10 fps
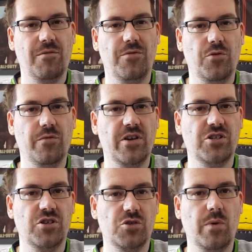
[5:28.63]
through
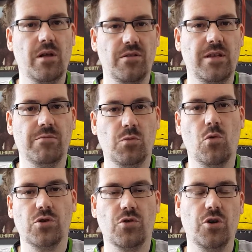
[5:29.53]
Vision as well in terms of what's going